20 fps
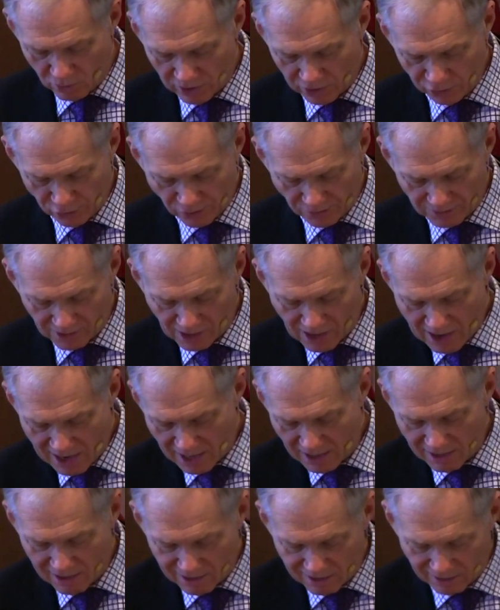Richard the
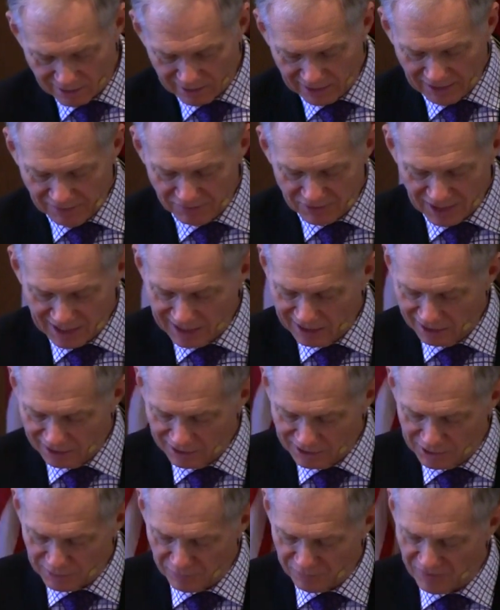Lionheart leaves
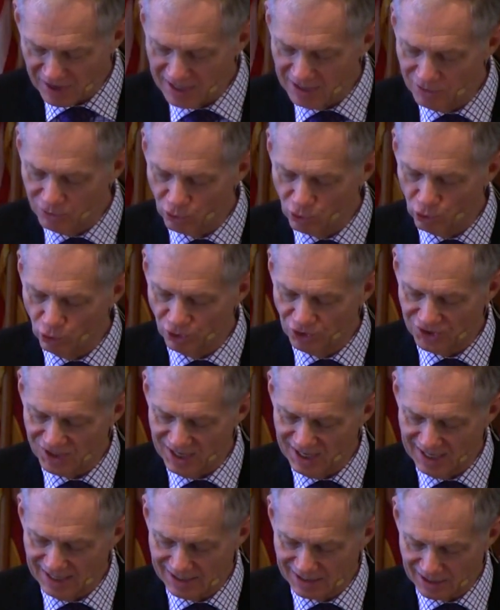England to fight in the
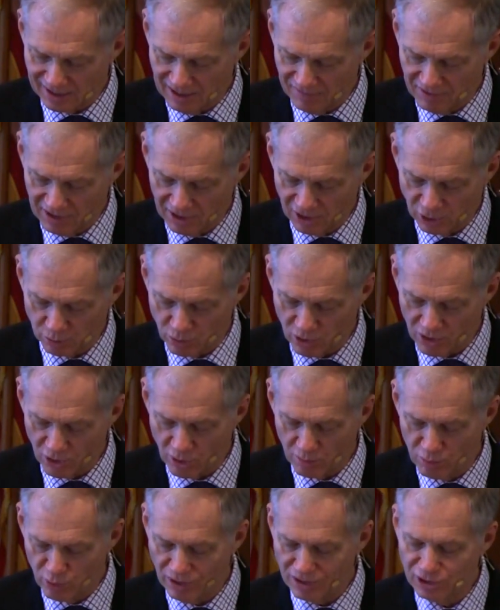Crusades, leaving his brother
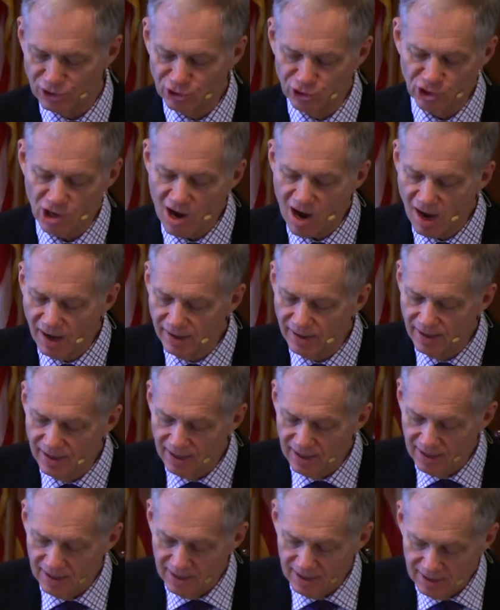Prince John
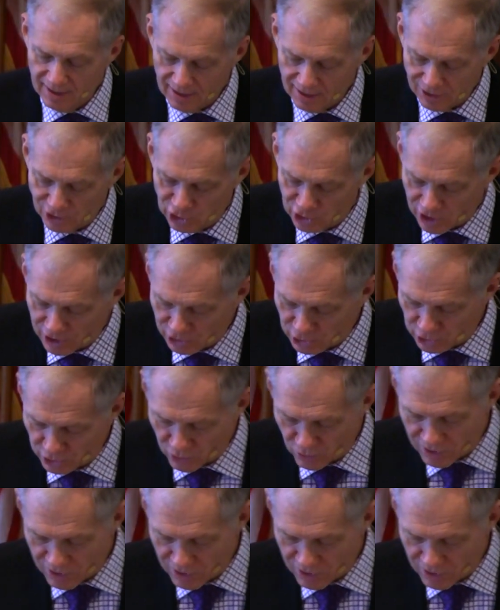in charge of the